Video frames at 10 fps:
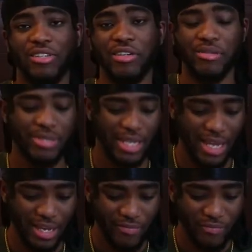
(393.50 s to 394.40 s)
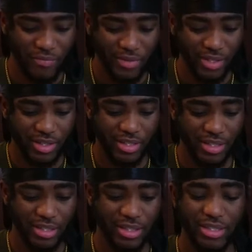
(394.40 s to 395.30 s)
you know what I'm saying?
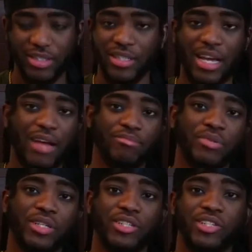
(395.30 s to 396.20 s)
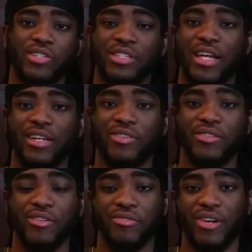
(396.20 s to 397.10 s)
I'm pretty sure she's not
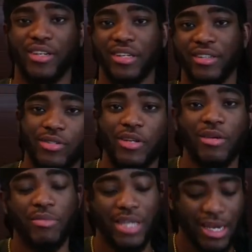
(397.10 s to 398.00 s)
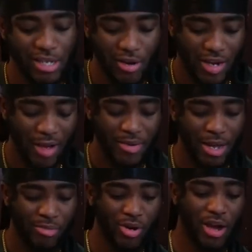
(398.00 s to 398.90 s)
doing no fucking. So but yeah, y'all comment
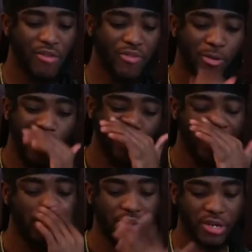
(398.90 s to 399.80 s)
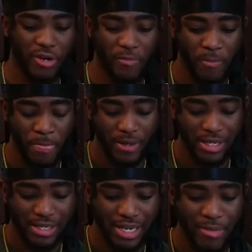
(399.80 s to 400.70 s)
down below how you feel about this video.
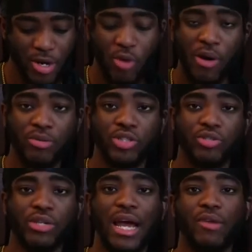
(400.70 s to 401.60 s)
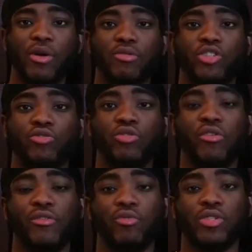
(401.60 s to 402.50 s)
Let me know, what would you
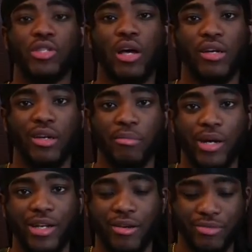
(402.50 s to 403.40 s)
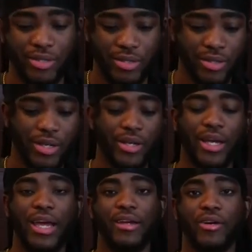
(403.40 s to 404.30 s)
do if you were stalking a buddy of her
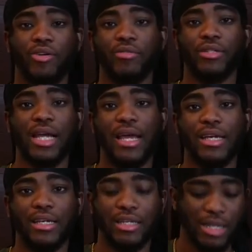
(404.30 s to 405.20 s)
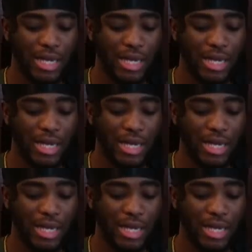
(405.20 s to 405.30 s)
8-year-old? Like,